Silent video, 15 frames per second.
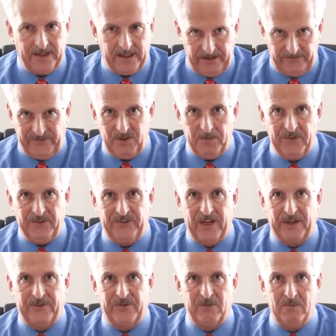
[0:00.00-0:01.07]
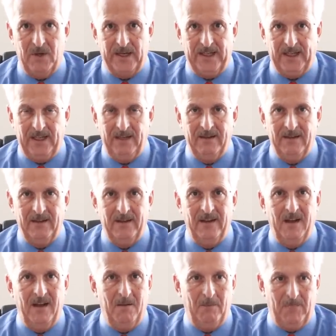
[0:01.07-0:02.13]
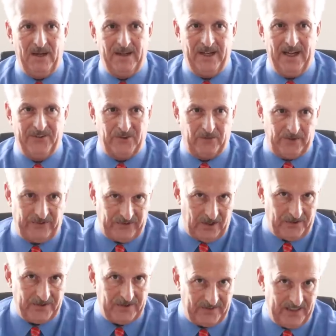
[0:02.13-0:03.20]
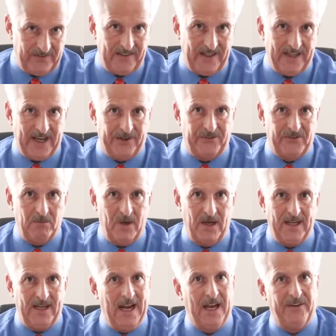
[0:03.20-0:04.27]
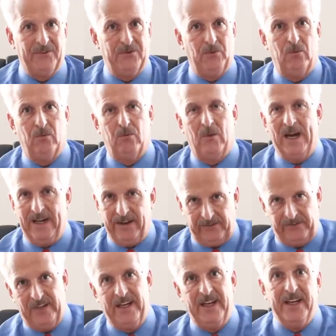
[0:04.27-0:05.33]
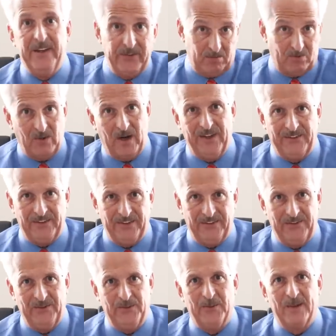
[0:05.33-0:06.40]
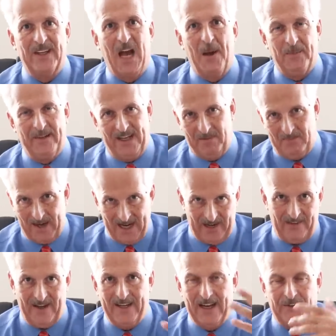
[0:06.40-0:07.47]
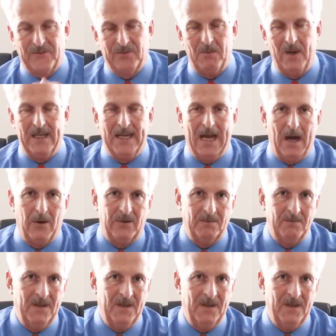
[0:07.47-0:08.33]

gives him this extra money, but as a result of giving that extra money, has to raise his prices to accommodate paying that extra money out.